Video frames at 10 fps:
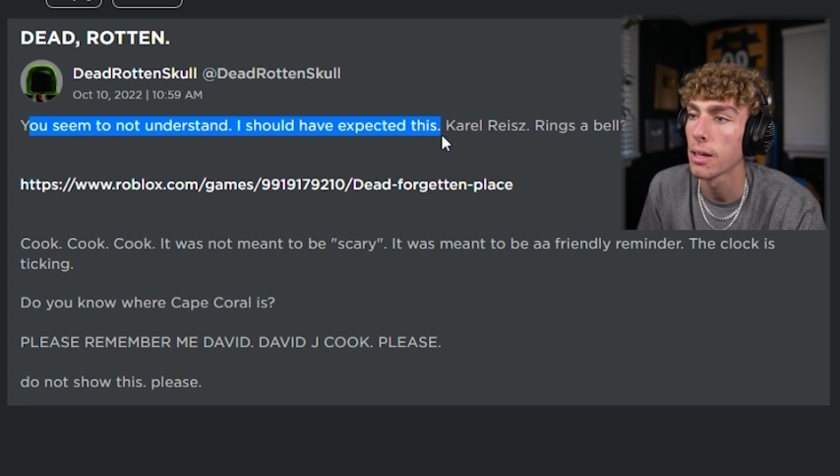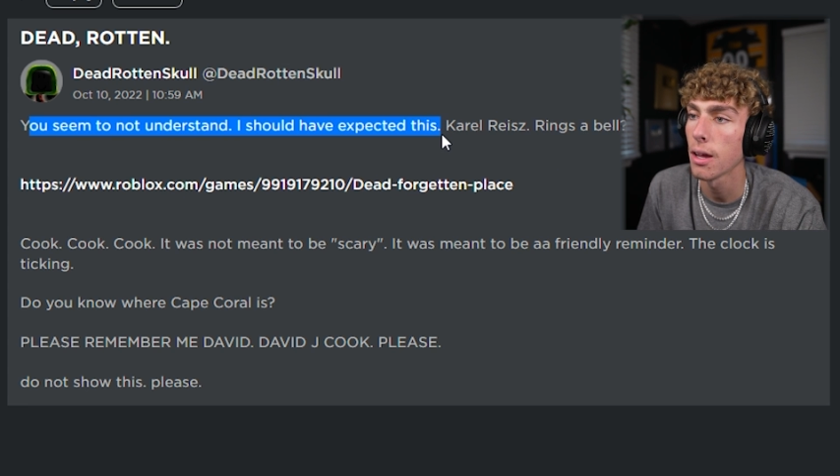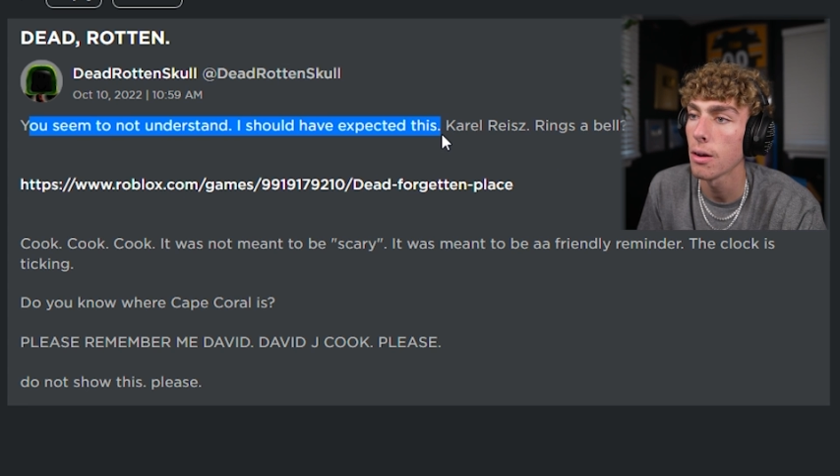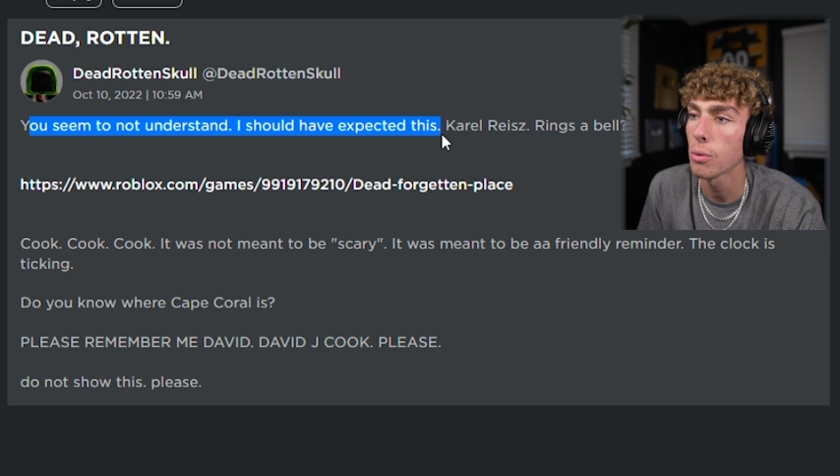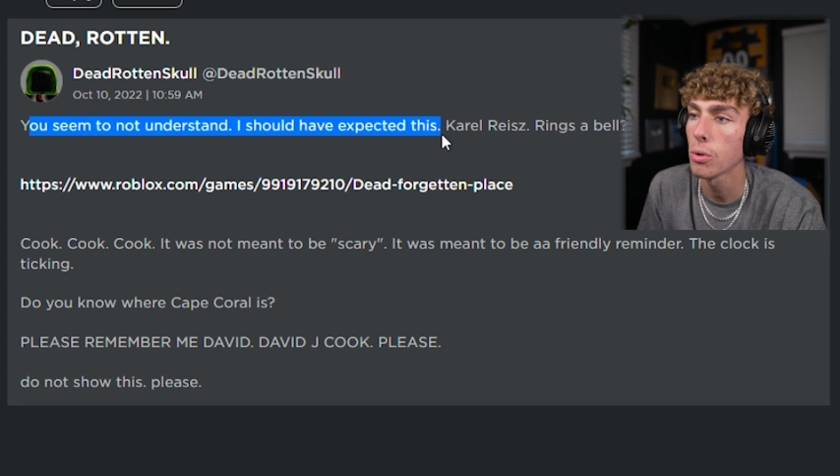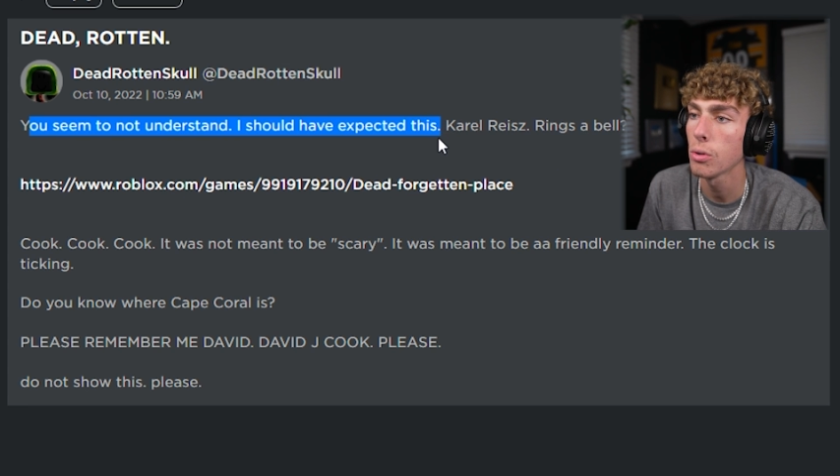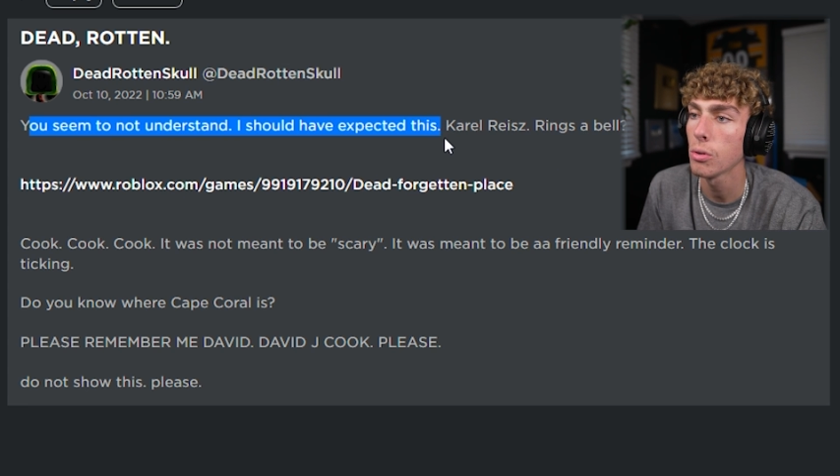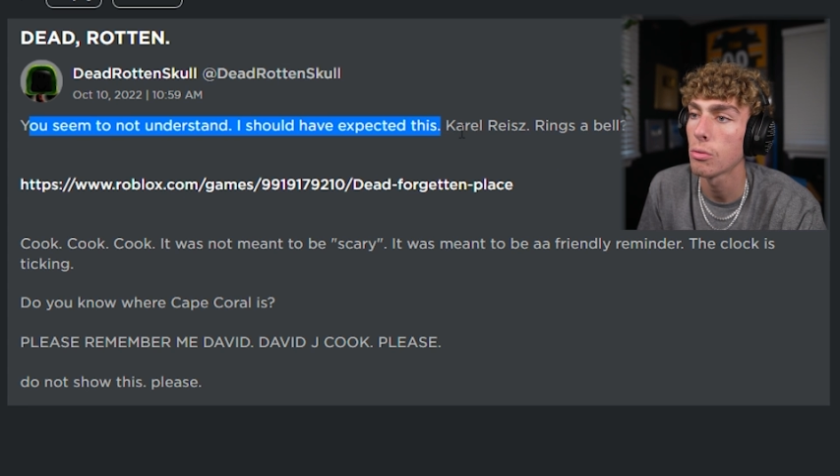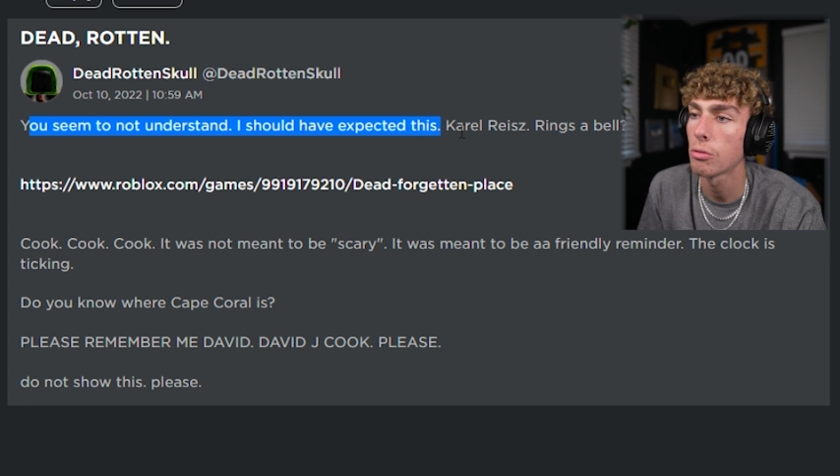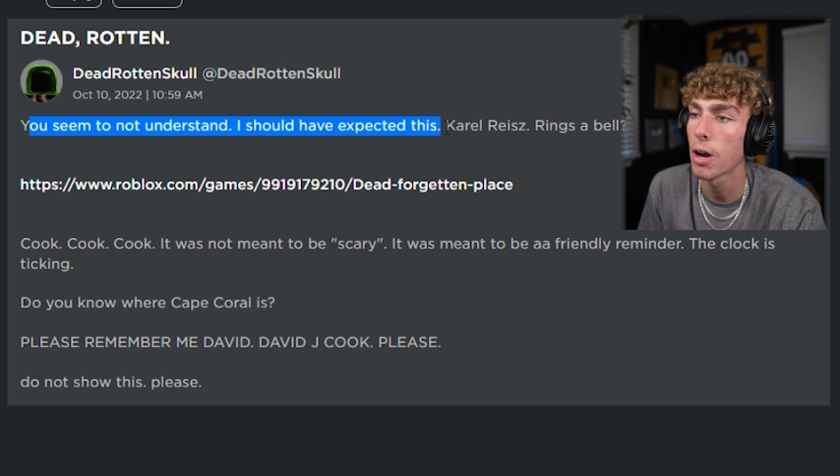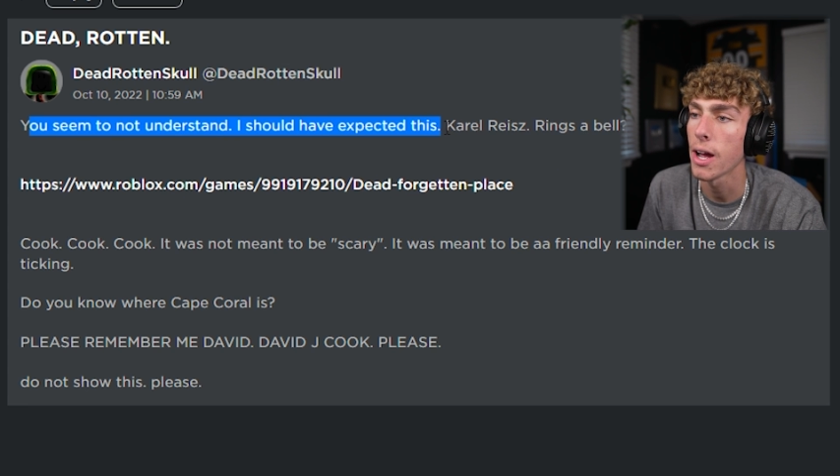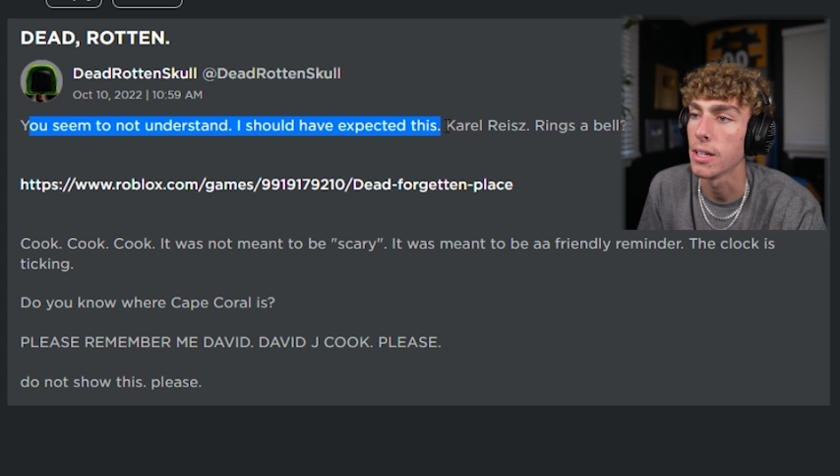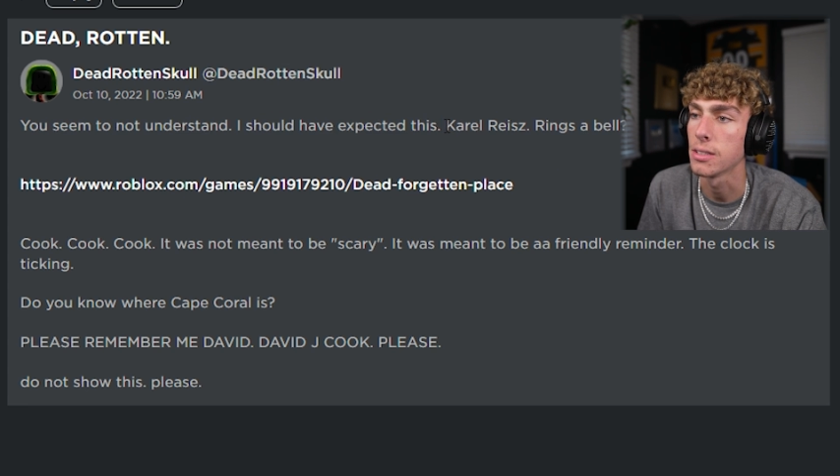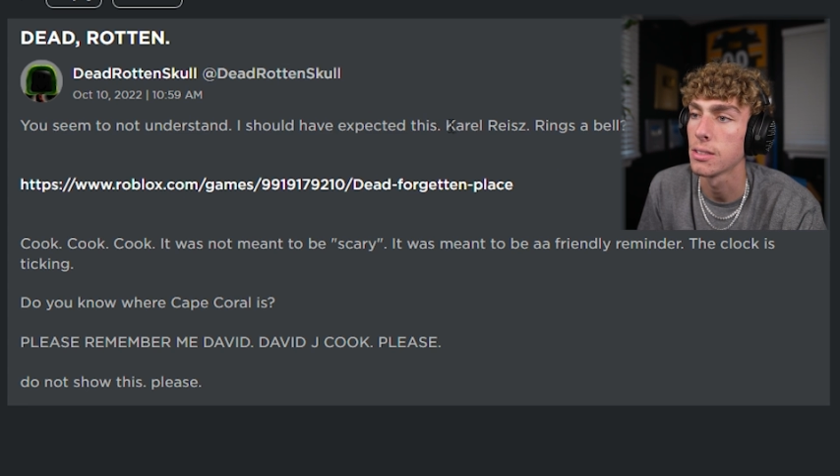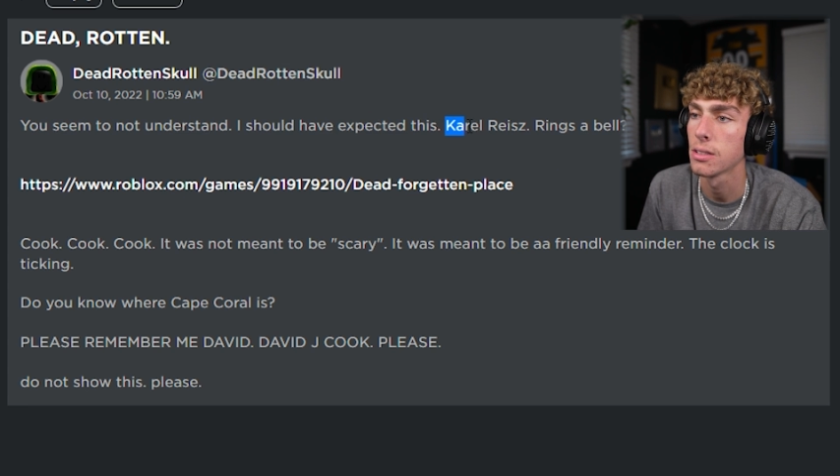Carol
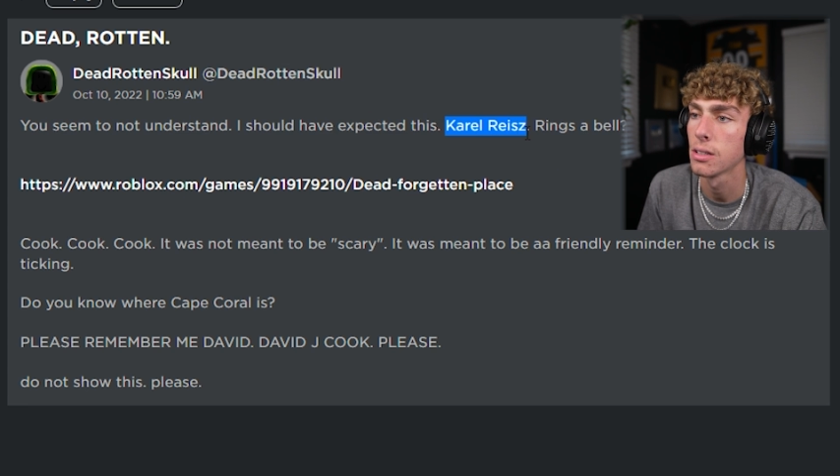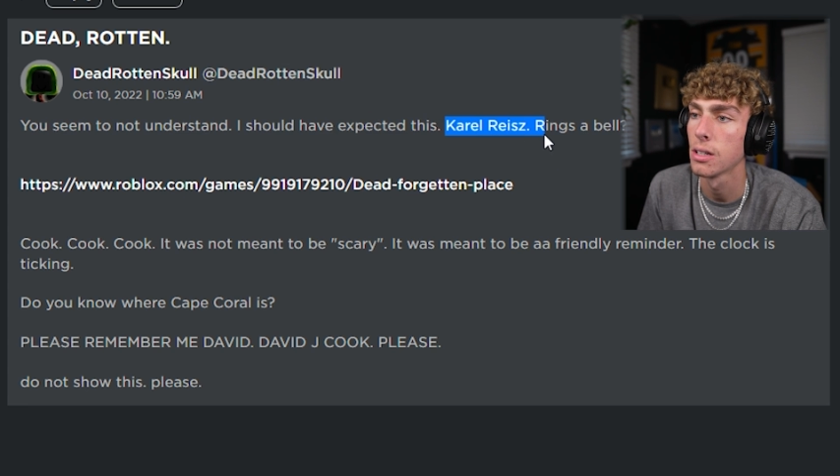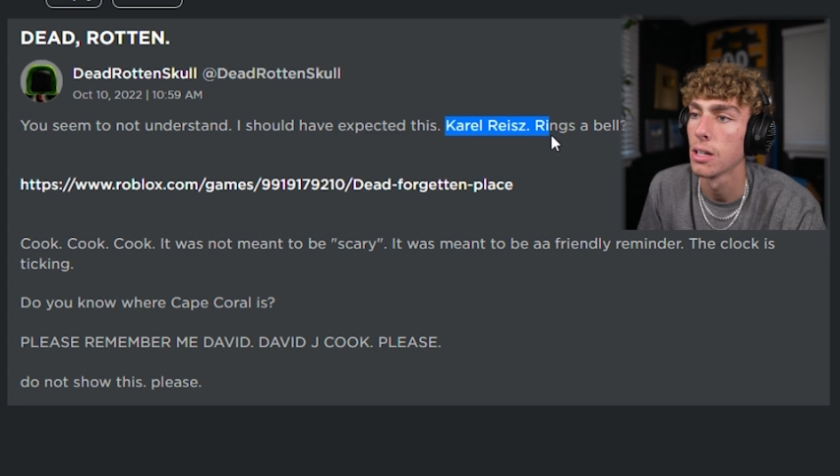Rice.